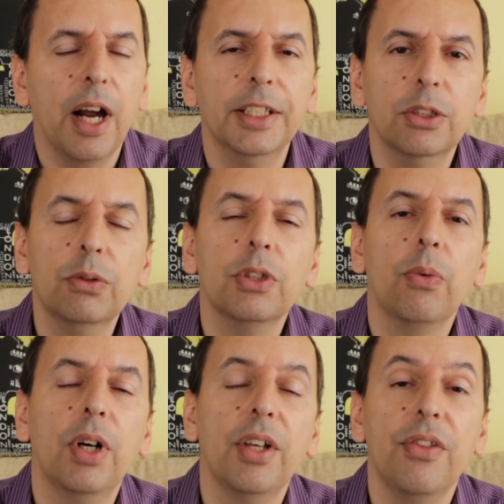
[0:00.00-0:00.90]
And it's also
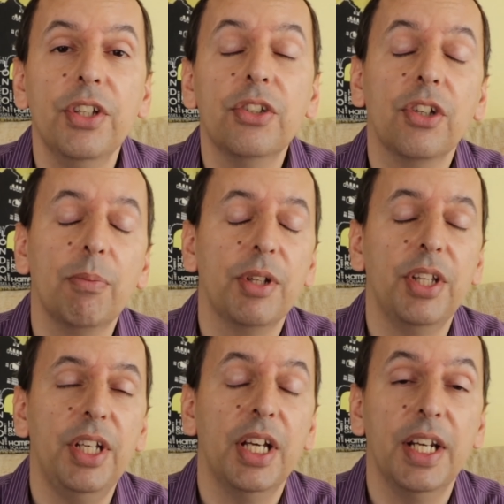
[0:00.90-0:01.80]
why this time of
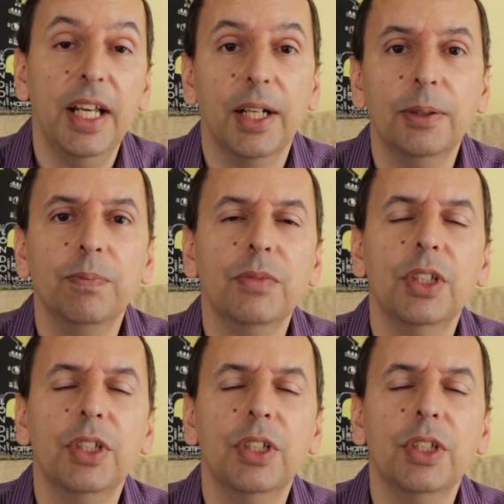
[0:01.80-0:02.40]
the year now